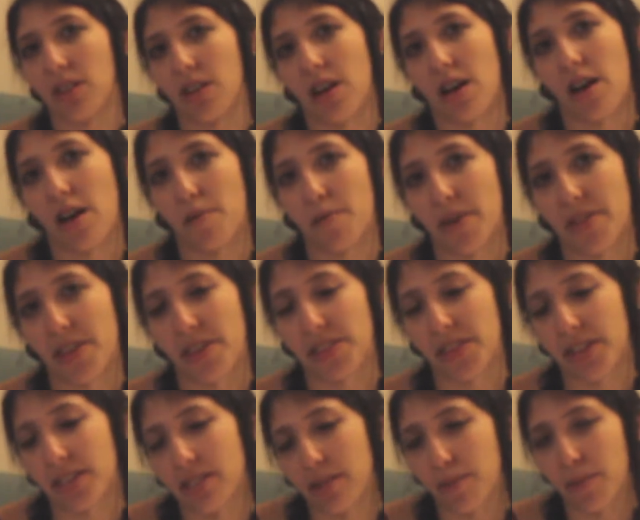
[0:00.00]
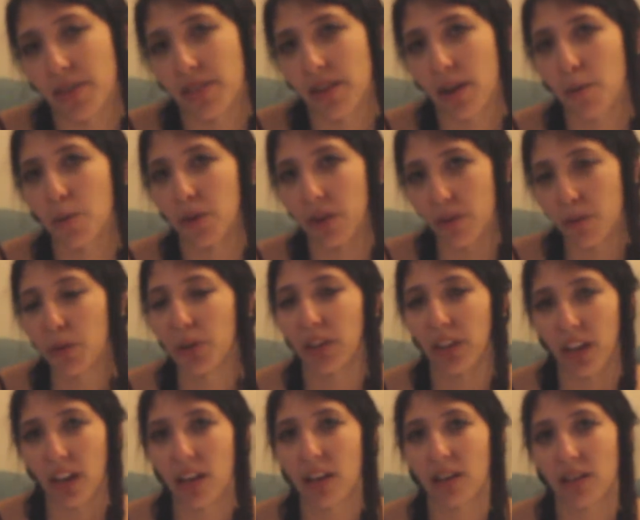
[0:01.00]
I think that's something that would
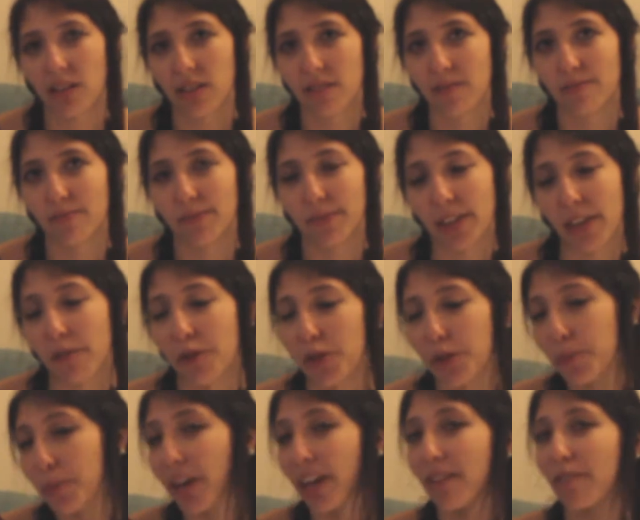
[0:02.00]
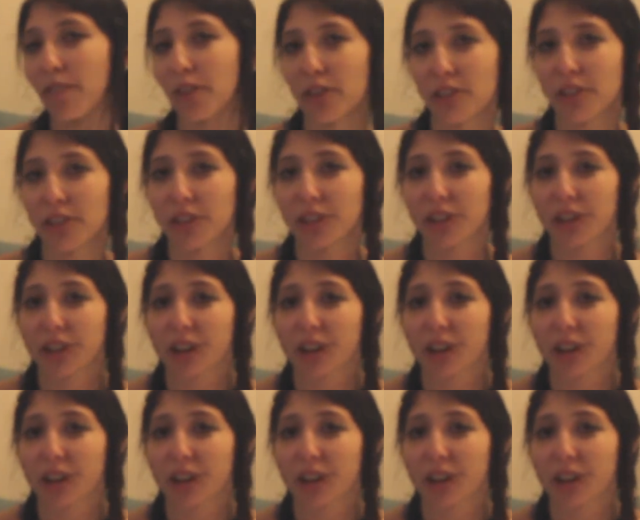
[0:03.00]
really level the playing field.